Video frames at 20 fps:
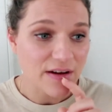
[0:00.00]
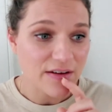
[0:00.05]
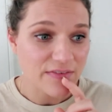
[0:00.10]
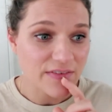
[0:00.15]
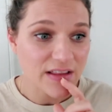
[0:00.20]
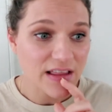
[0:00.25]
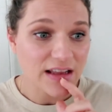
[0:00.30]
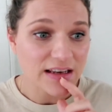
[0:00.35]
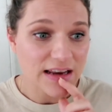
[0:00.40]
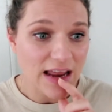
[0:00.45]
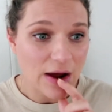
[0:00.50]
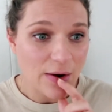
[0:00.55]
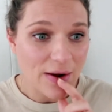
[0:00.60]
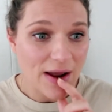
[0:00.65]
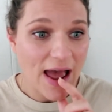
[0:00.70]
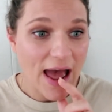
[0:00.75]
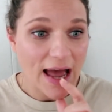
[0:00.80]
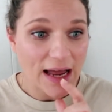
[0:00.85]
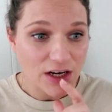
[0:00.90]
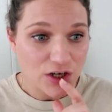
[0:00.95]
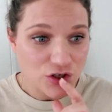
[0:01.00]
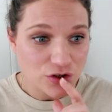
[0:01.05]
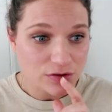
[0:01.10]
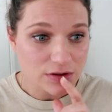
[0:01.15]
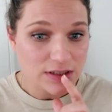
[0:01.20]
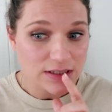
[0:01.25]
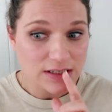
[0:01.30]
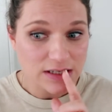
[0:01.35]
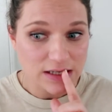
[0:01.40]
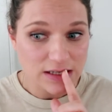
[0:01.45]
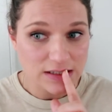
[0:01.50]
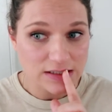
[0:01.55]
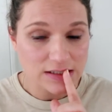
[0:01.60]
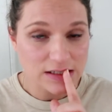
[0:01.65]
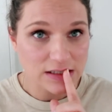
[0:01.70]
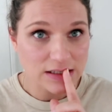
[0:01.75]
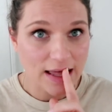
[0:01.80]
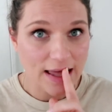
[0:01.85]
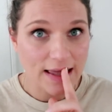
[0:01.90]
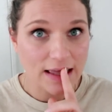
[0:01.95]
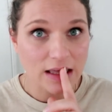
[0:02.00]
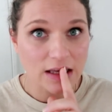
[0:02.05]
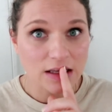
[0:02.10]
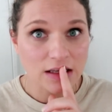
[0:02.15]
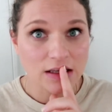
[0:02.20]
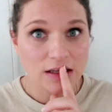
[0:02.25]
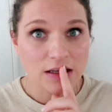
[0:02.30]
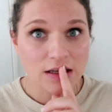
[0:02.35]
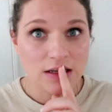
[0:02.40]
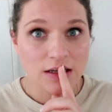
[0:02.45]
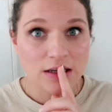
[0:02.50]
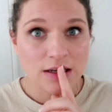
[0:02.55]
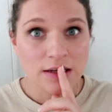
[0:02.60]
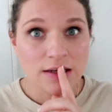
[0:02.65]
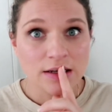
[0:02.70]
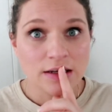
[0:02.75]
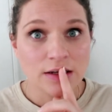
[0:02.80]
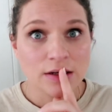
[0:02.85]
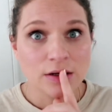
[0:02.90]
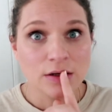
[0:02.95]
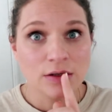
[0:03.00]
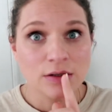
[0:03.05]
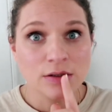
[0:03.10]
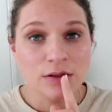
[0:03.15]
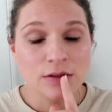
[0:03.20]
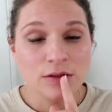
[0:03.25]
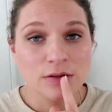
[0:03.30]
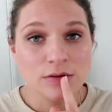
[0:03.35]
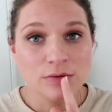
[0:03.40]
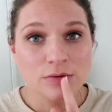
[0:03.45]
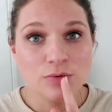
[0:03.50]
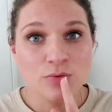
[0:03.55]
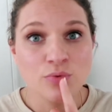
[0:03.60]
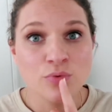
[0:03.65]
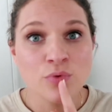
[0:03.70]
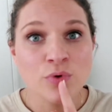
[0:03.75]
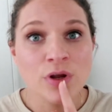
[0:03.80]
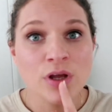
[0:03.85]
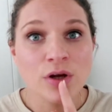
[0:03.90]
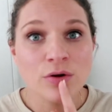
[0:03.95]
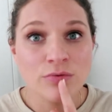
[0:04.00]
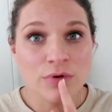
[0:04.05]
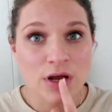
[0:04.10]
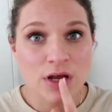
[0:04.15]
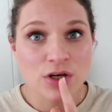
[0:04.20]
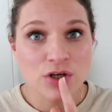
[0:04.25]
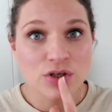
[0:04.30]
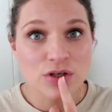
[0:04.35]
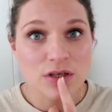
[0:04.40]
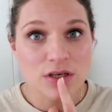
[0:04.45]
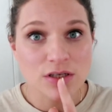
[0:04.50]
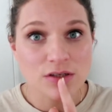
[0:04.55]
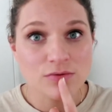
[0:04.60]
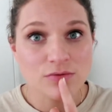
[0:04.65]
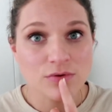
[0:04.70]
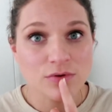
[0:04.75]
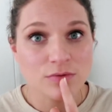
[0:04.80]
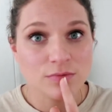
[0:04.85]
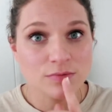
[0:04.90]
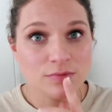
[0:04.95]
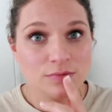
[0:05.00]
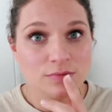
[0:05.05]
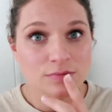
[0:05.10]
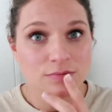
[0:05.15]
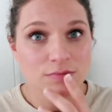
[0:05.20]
I feel like now I actually need to like rearrange this room.